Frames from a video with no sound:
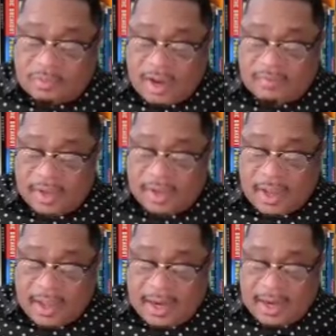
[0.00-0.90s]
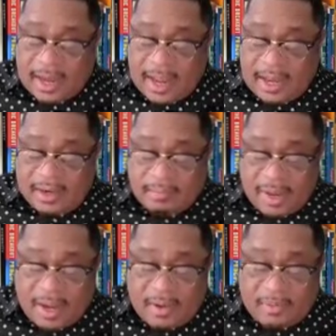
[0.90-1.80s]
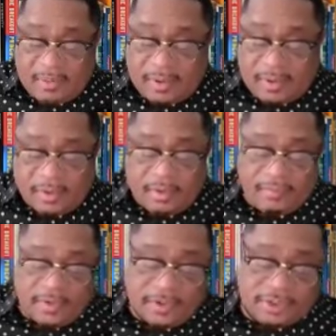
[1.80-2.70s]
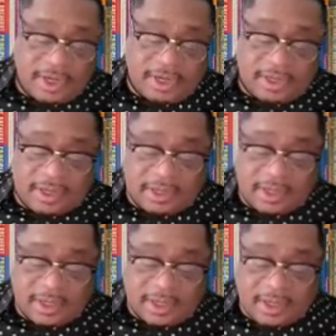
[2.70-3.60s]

his wife had lied about her virginity,